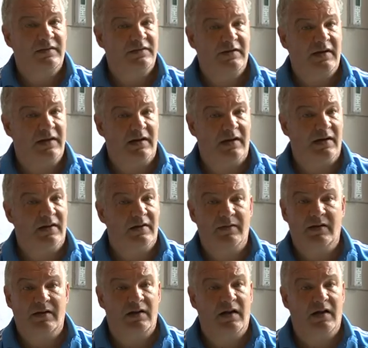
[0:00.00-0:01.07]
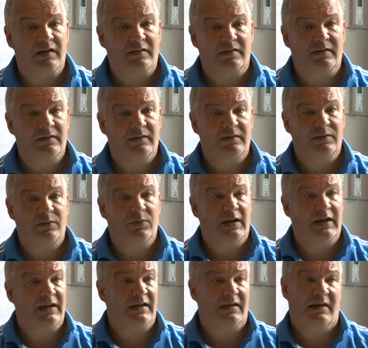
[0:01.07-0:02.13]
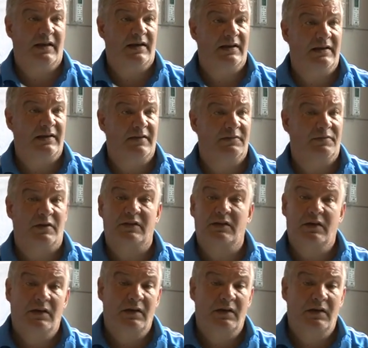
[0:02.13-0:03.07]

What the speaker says: China can't do any different.